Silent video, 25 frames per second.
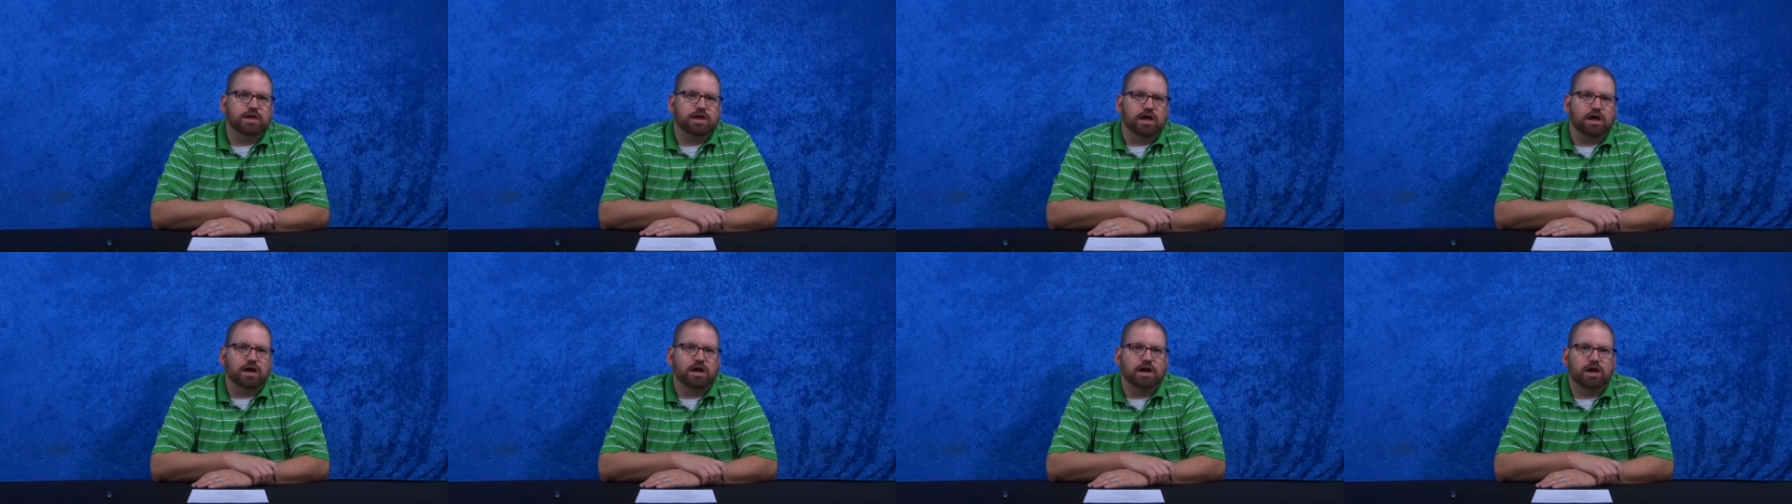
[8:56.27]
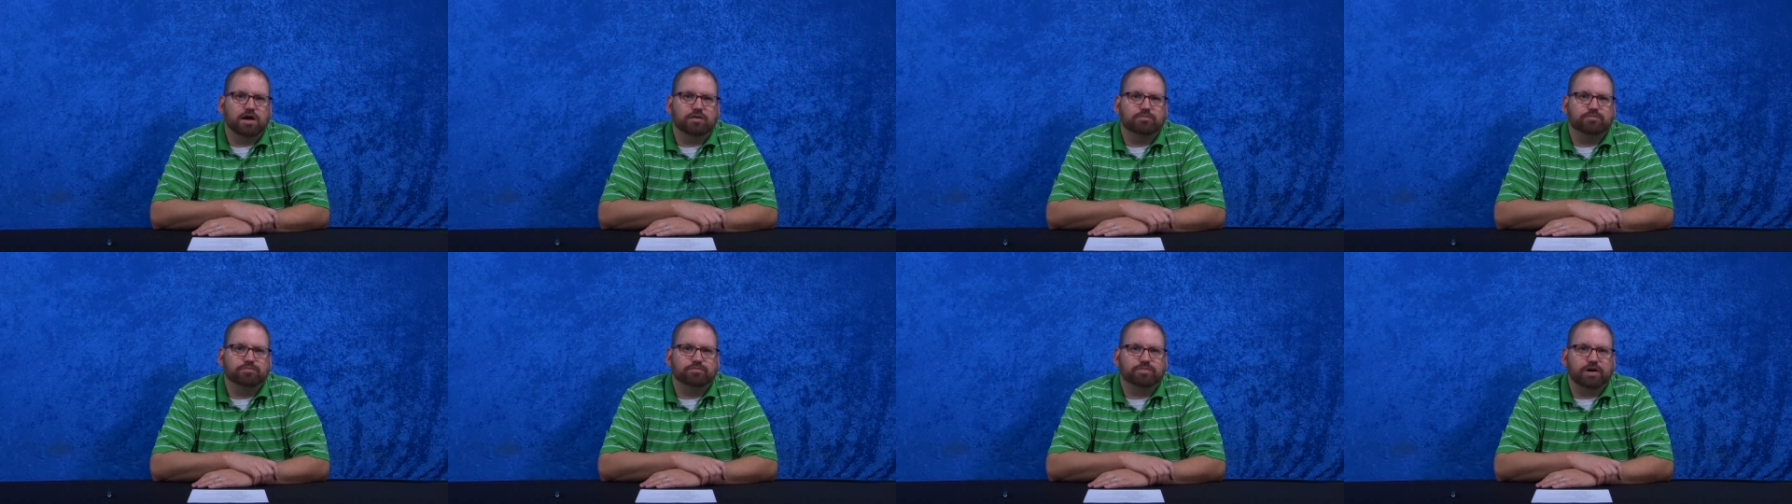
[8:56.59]

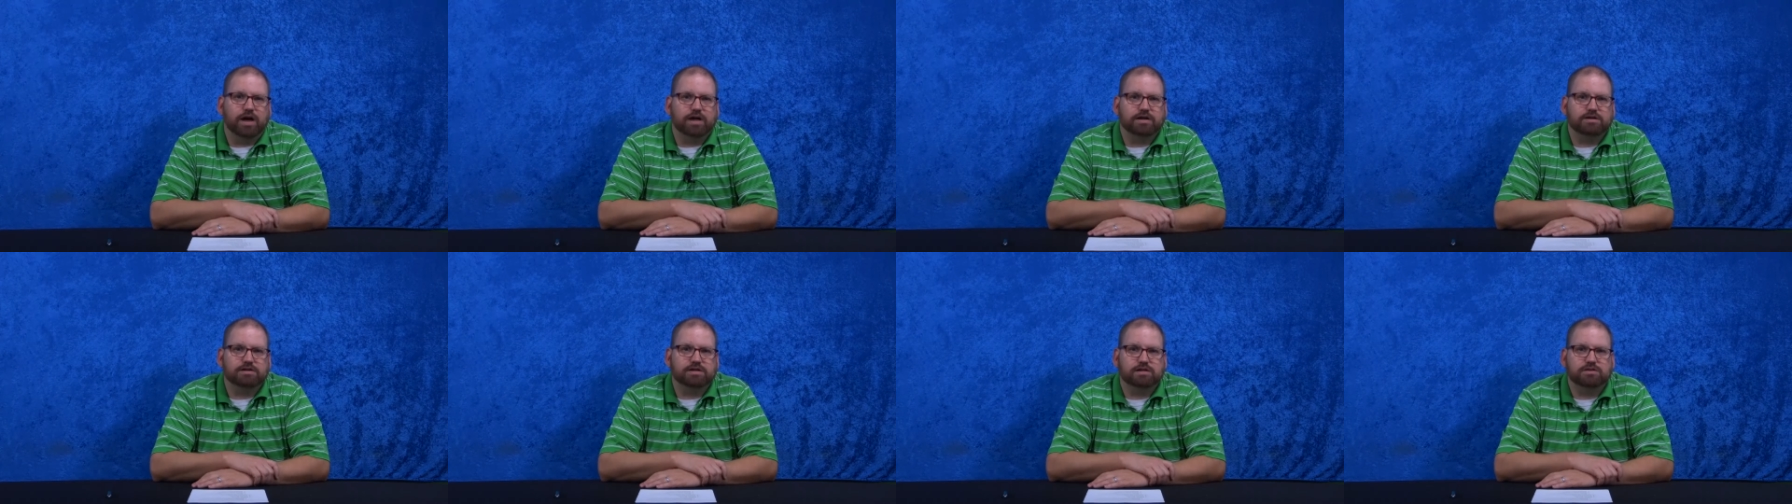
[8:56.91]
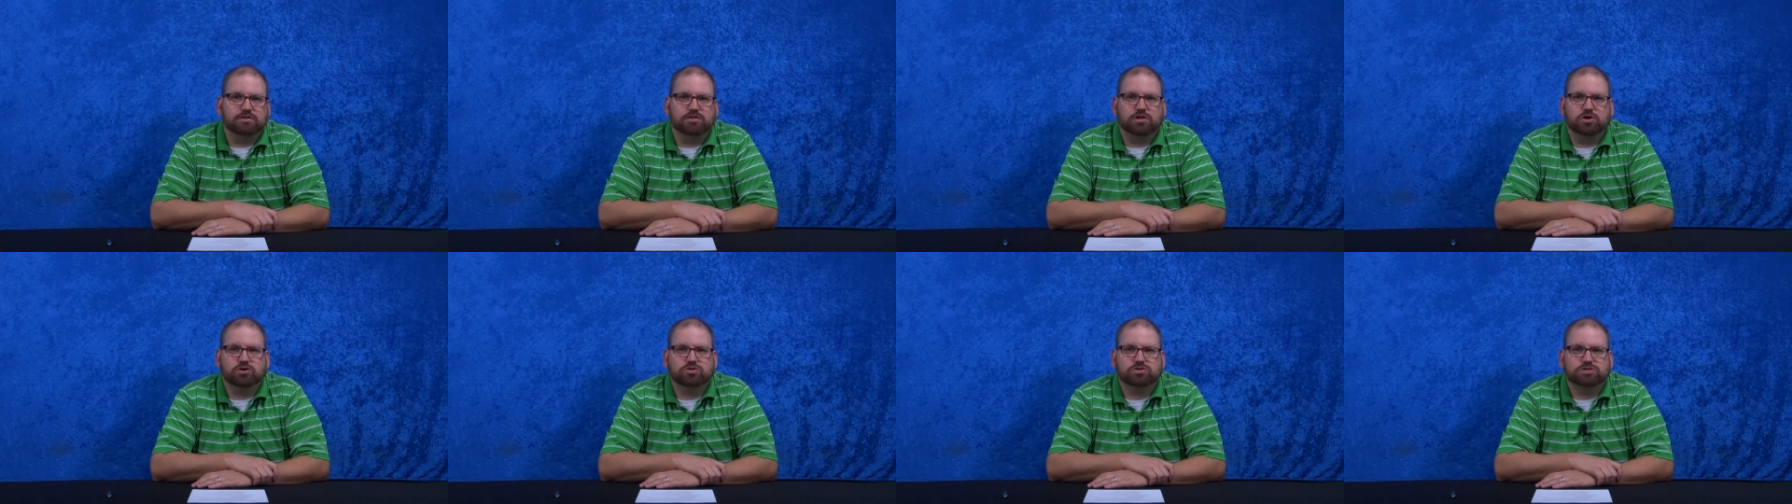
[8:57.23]
but
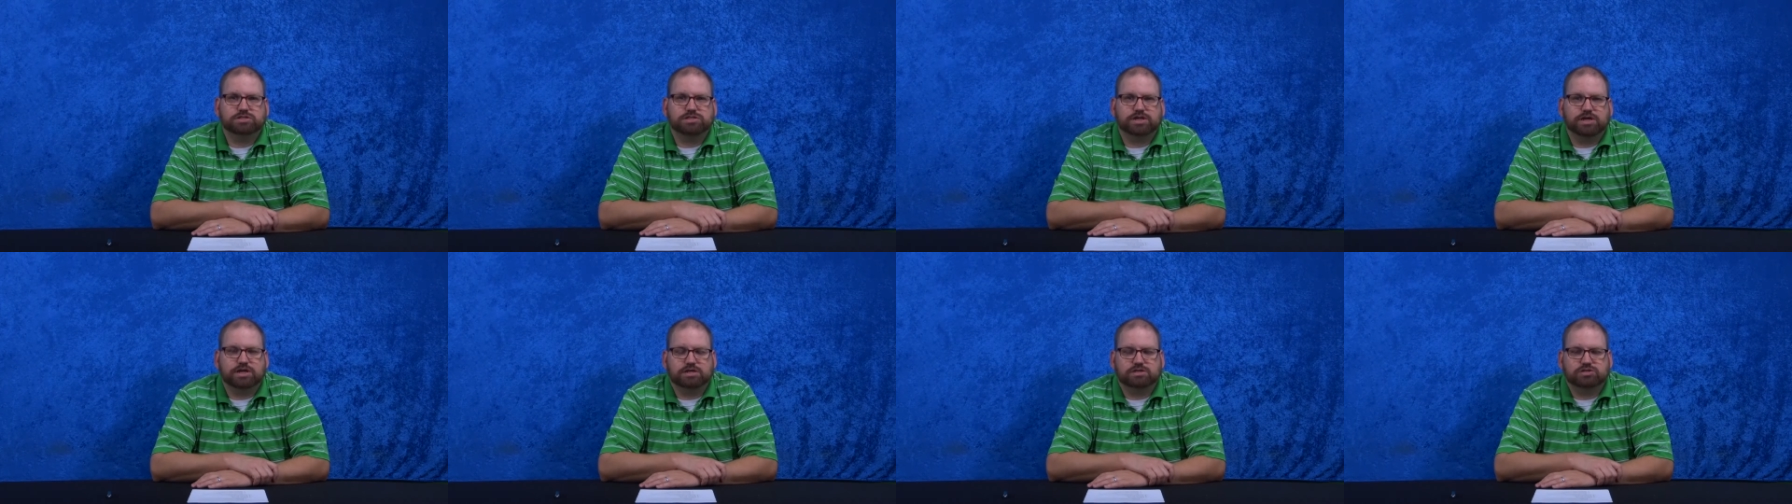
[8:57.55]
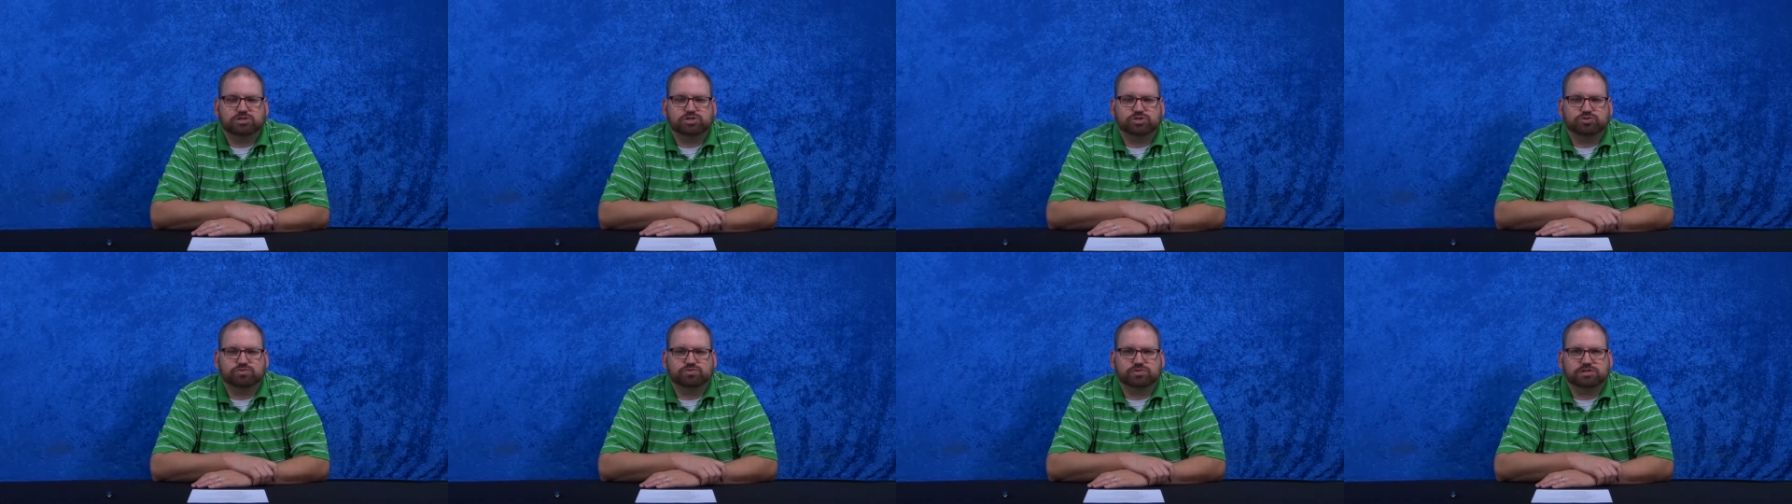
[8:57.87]
in those
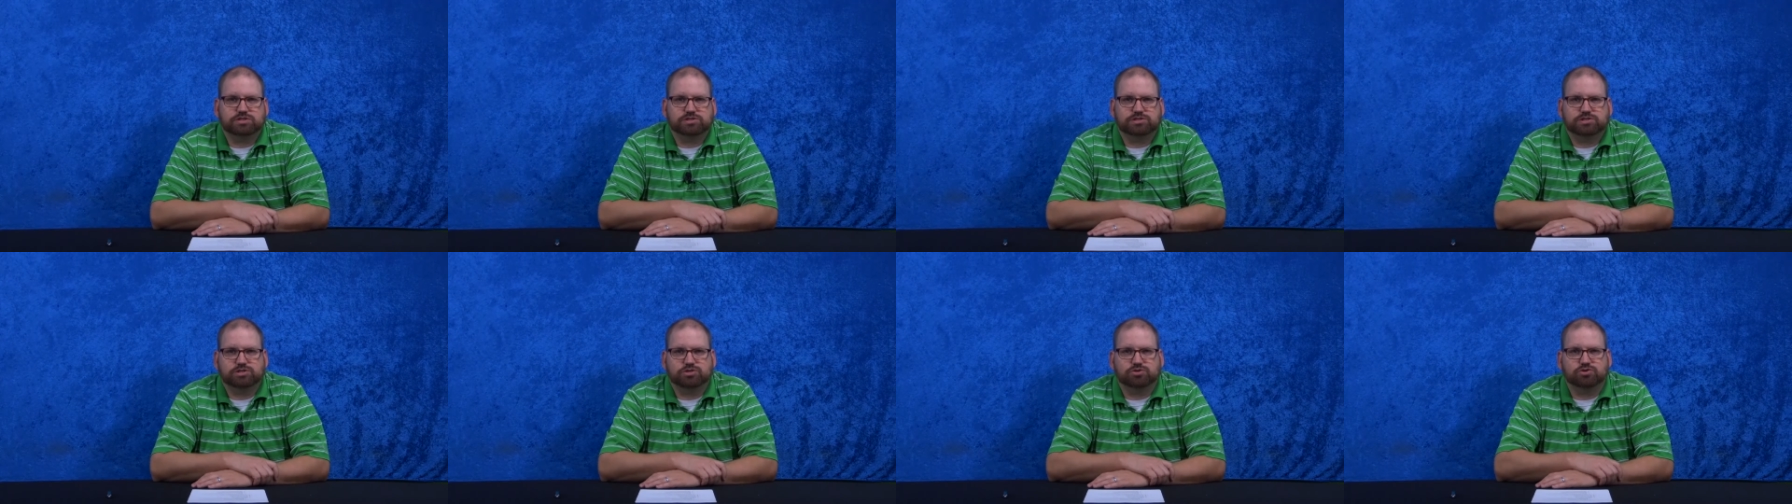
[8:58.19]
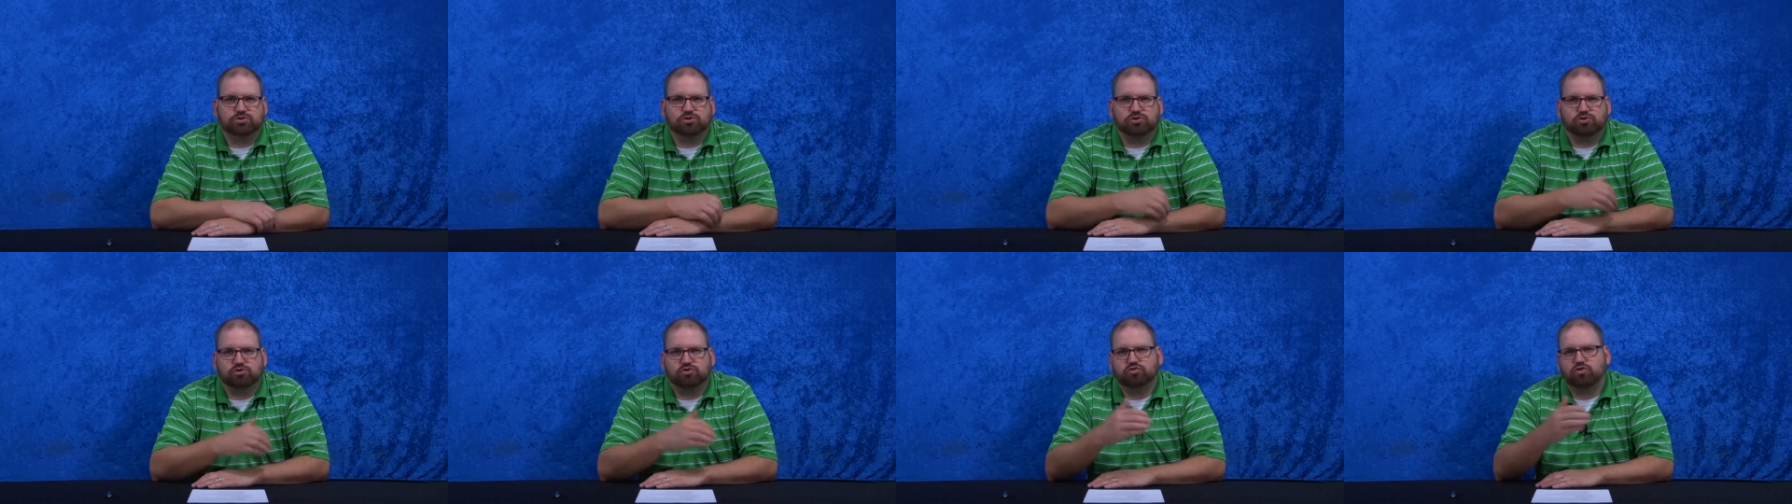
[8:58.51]
days she was
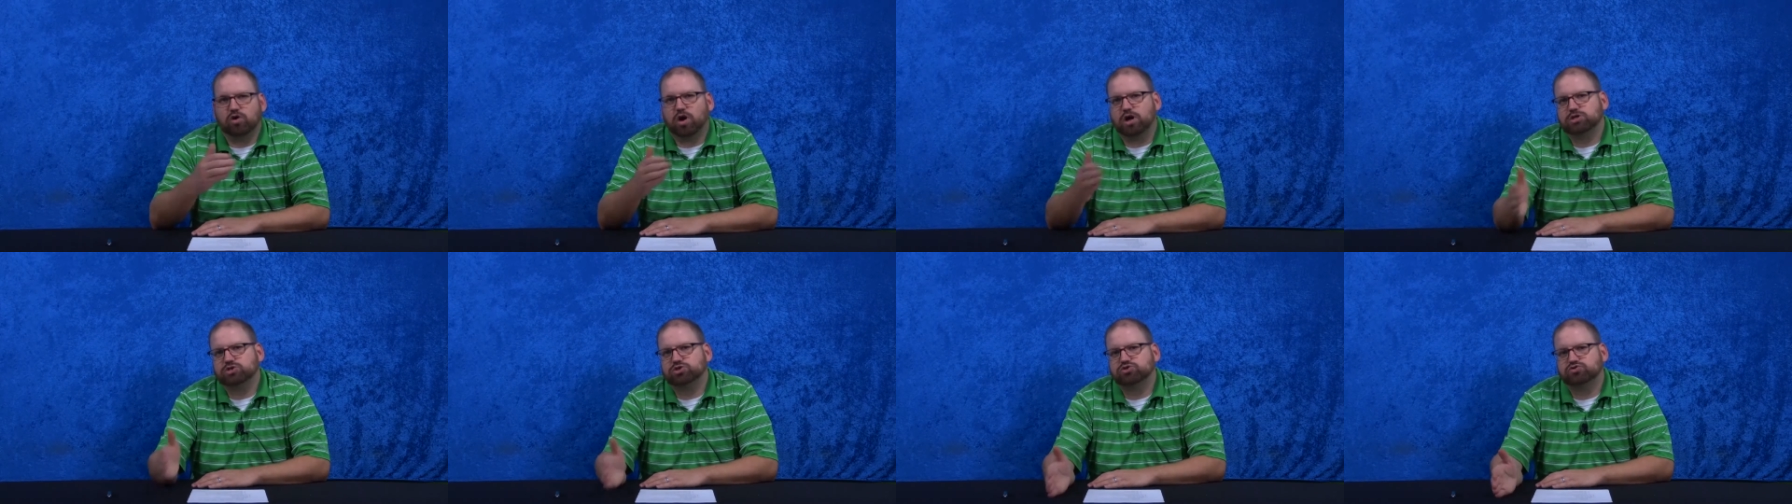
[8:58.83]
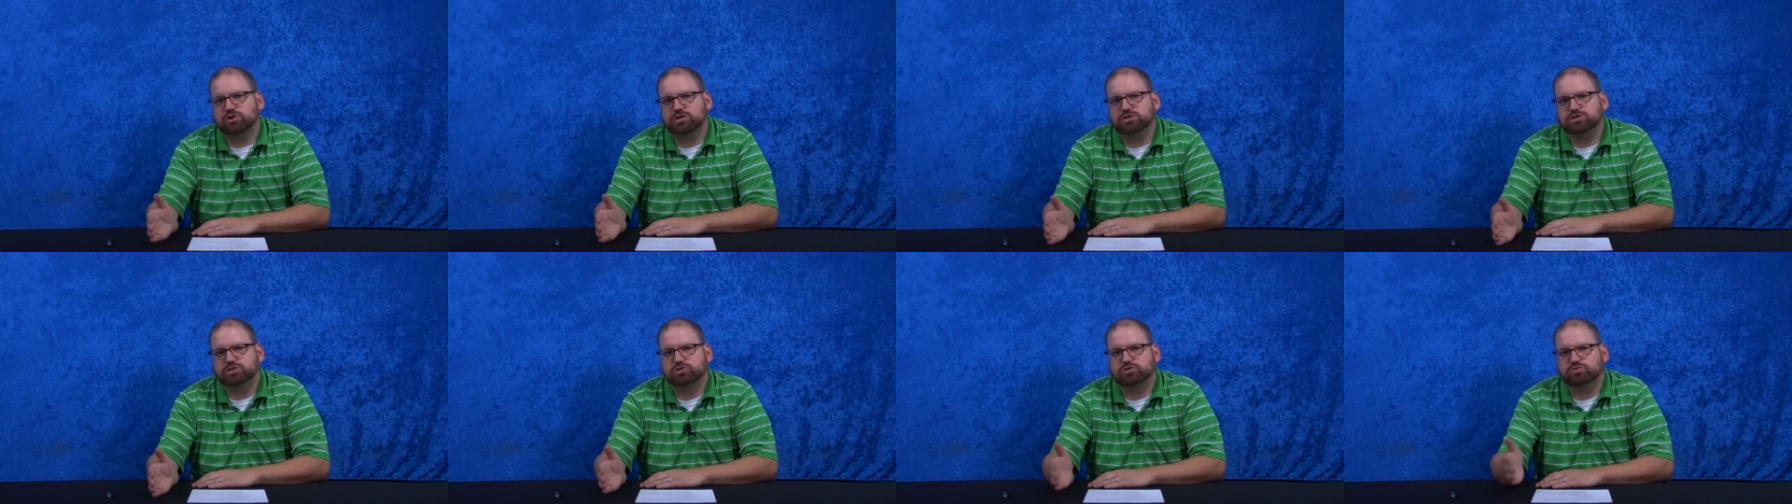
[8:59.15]
considered a
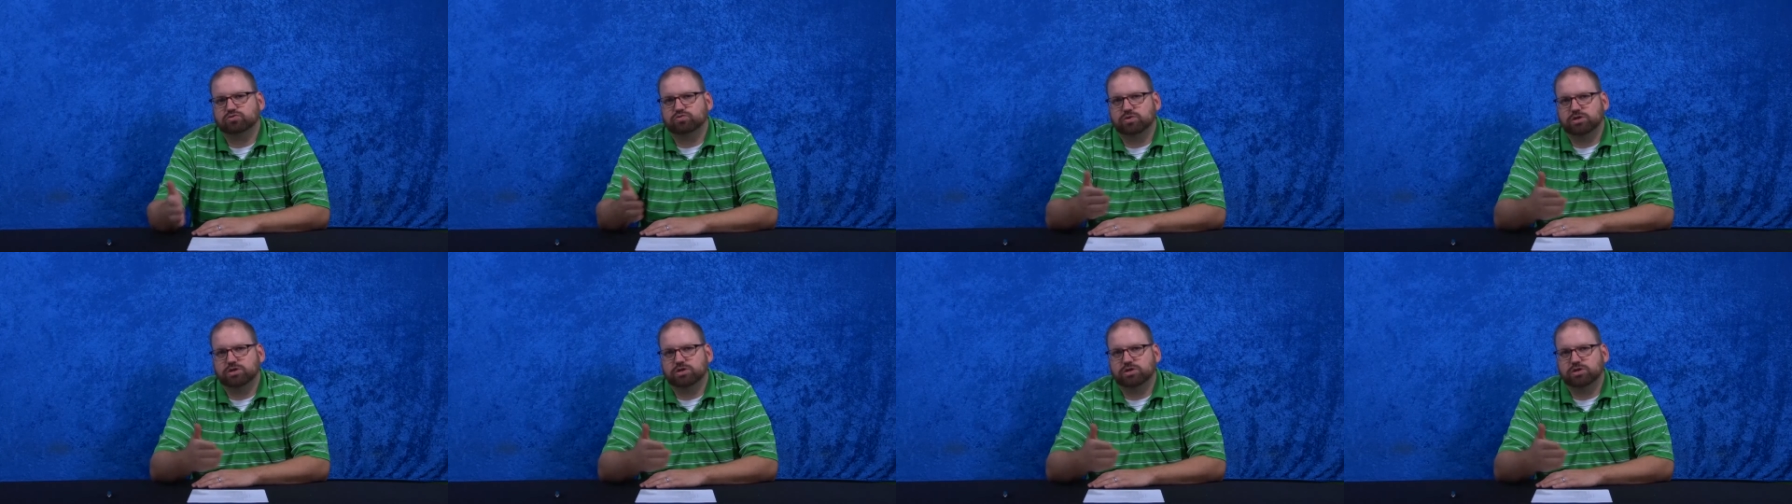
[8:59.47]
cross-dresser,